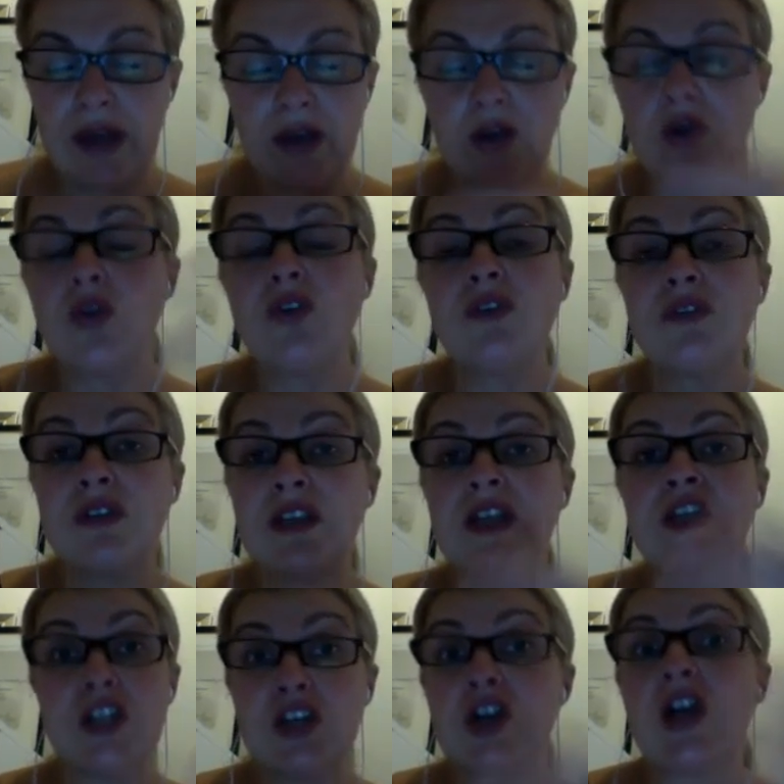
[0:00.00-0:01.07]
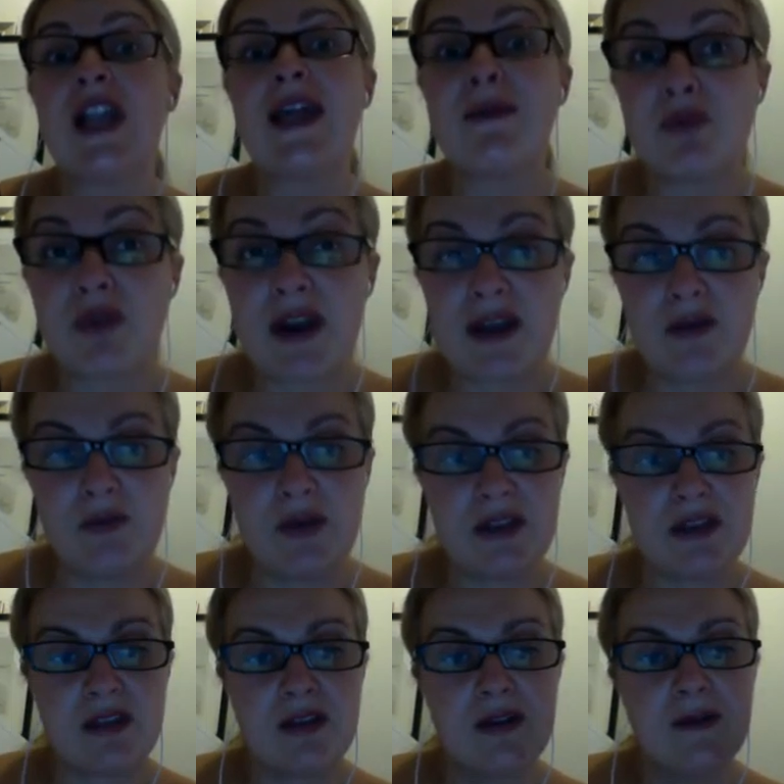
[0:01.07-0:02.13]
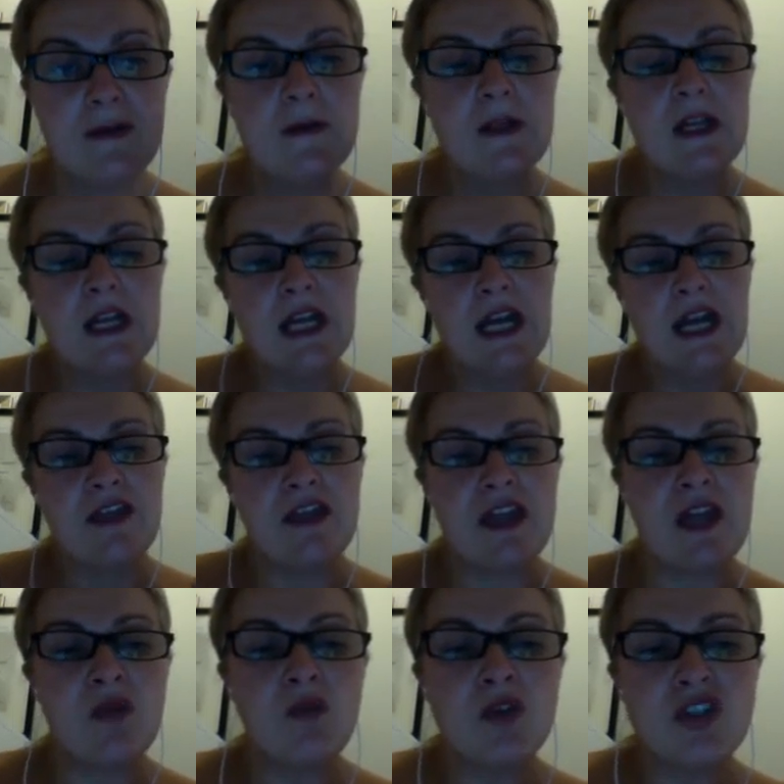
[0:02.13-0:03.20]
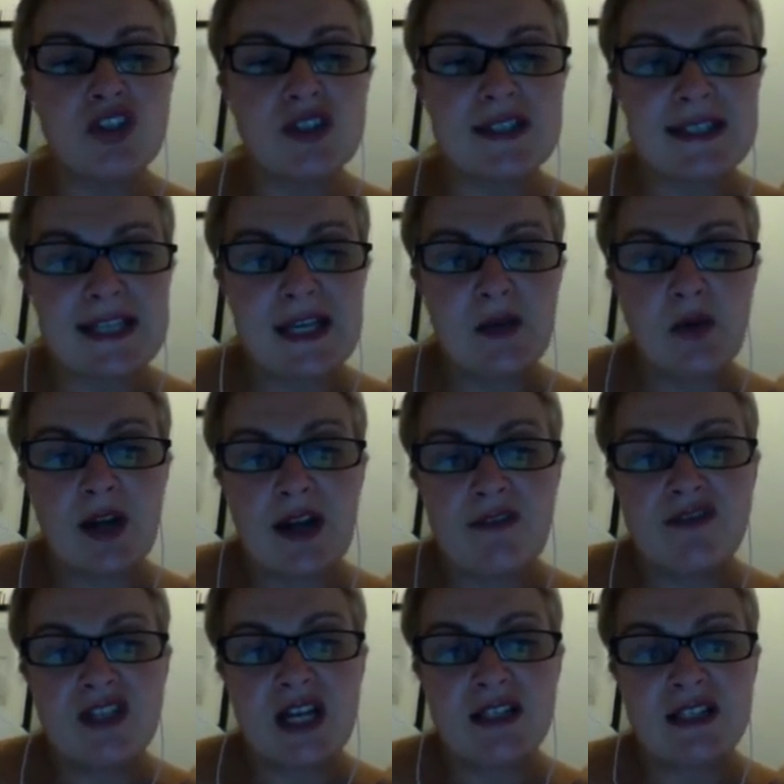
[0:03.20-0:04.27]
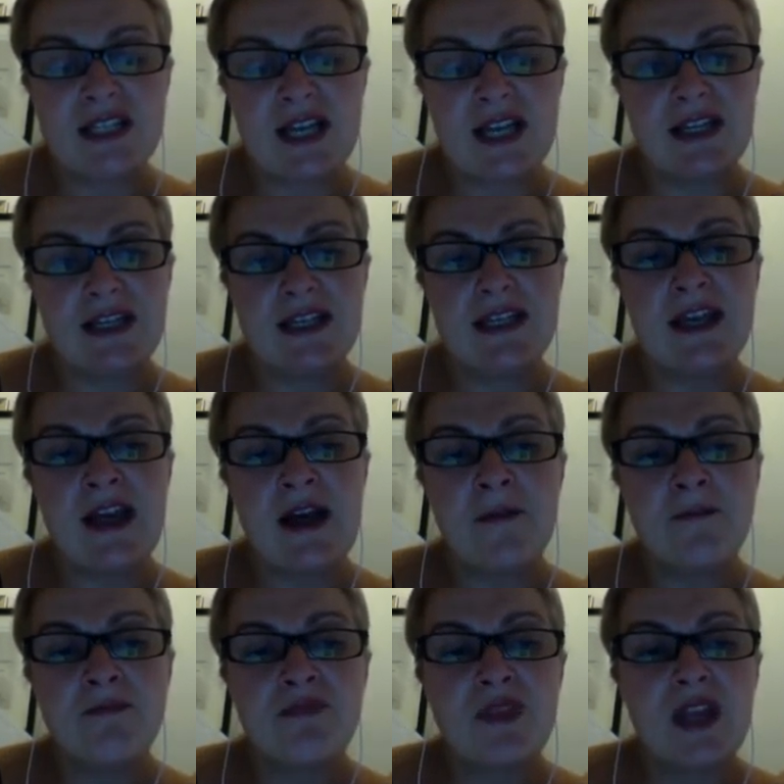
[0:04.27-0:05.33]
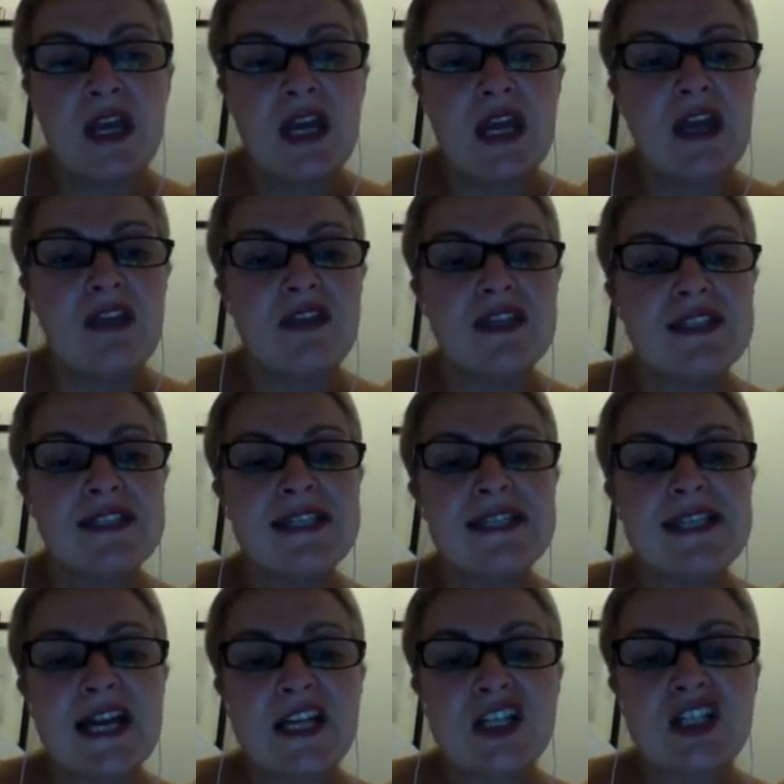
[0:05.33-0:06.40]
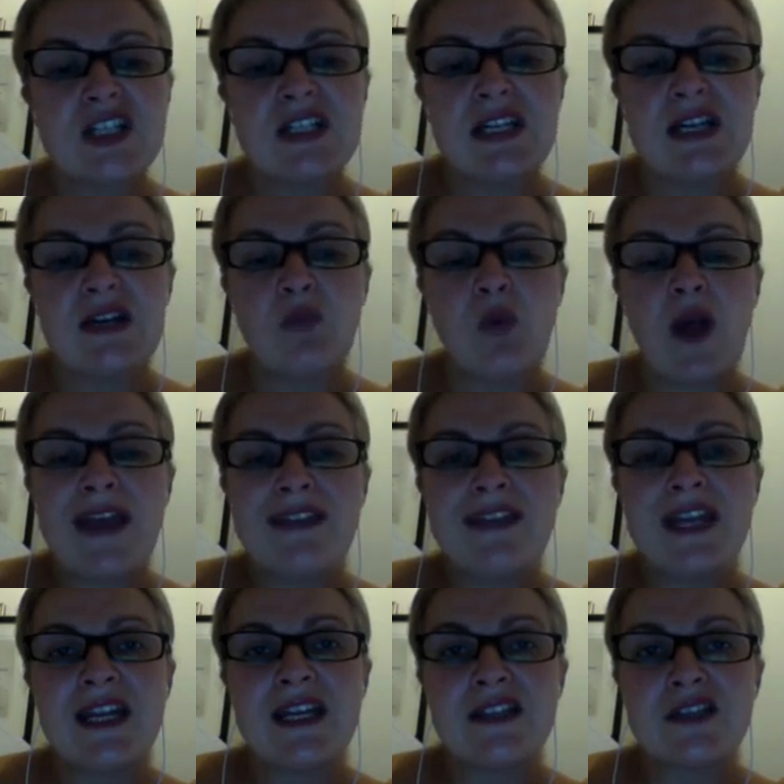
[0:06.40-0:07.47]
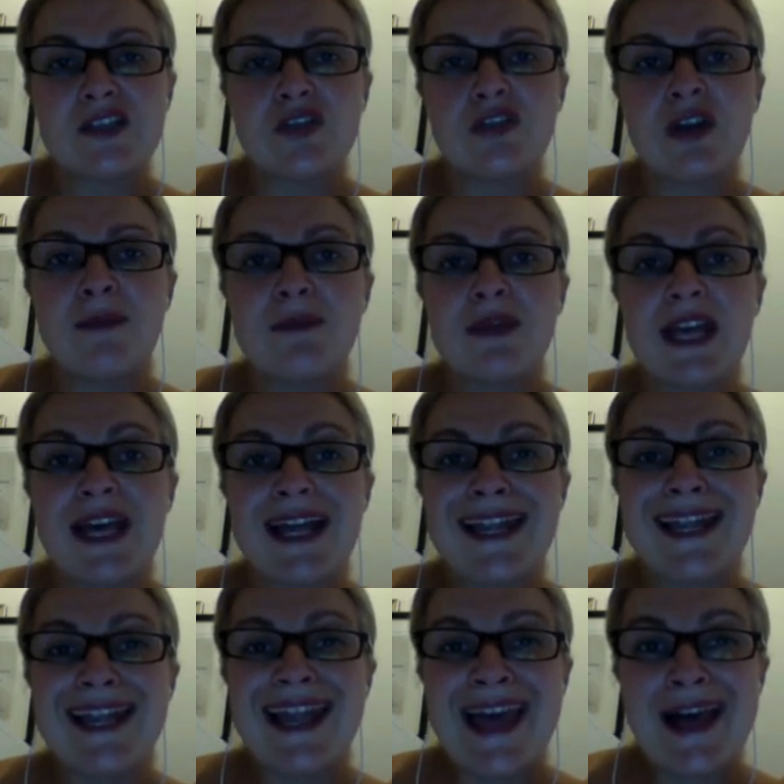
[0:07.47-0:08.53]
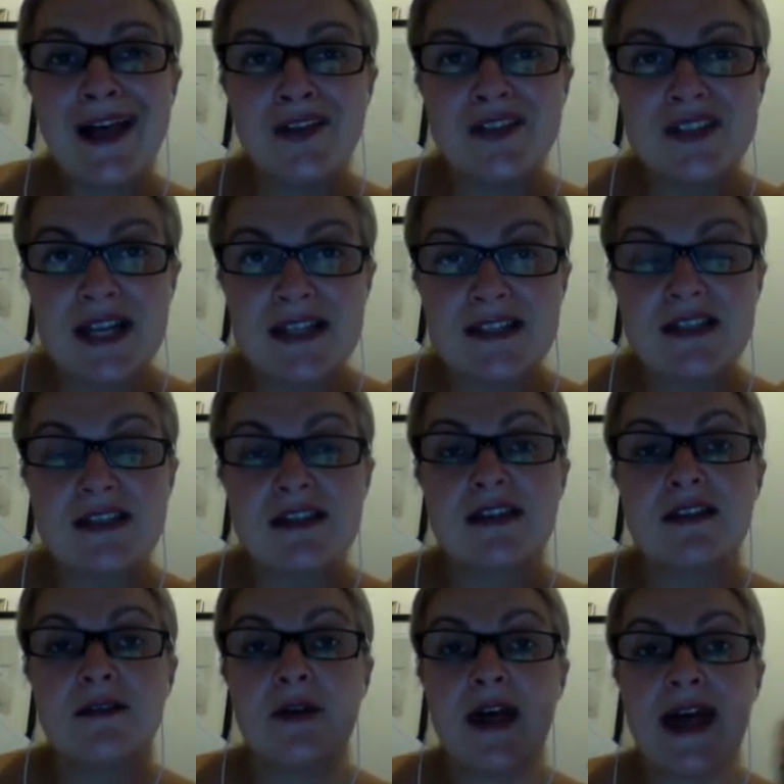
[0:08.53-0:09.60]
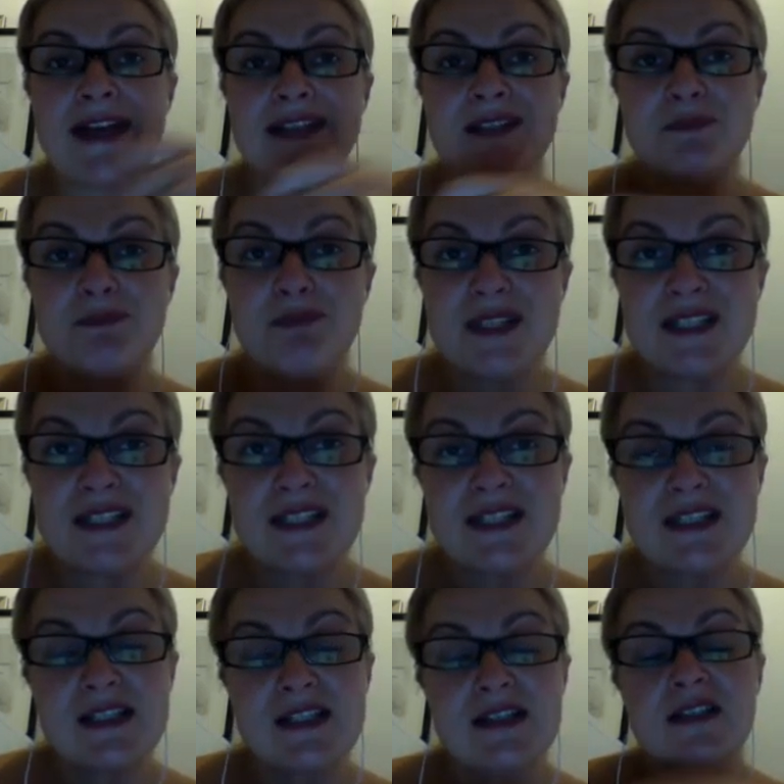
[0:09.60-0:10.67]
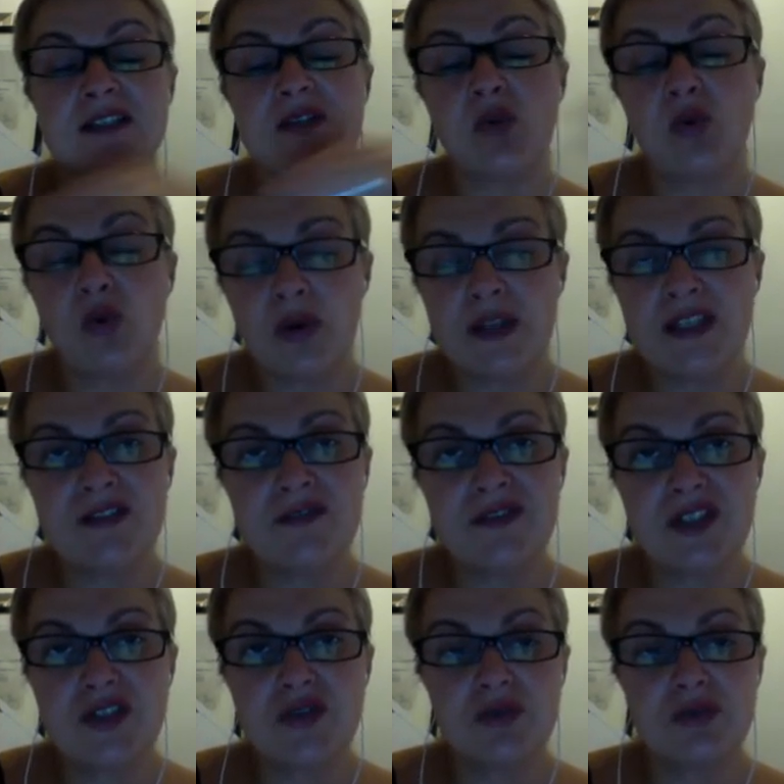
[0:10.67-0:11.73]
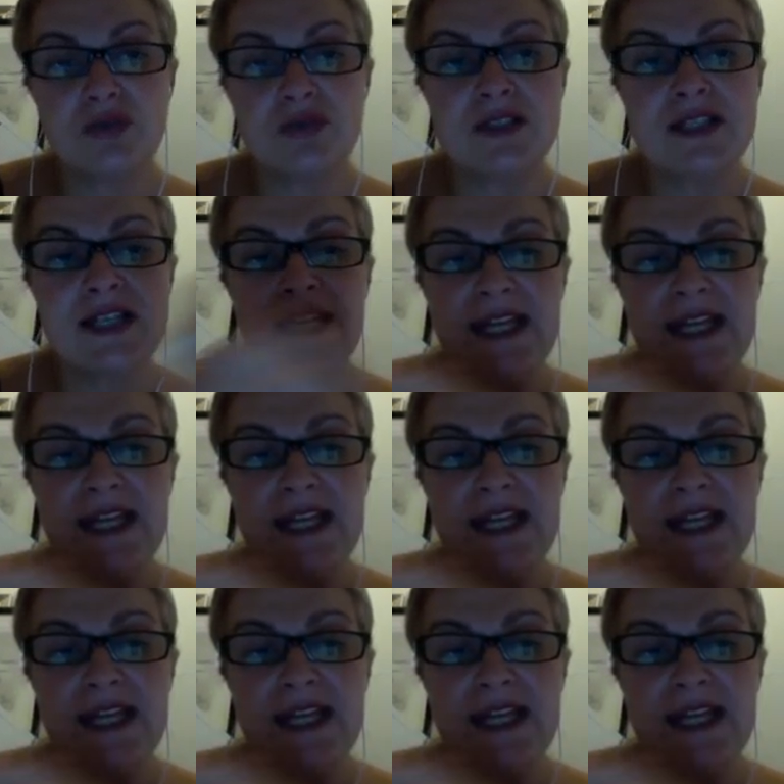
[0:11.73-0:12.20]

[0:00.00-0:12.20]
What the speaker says: could collaborate with. Then what you see, what I've done down here, this is actually a way that Instagram allows us as businesses or individuals,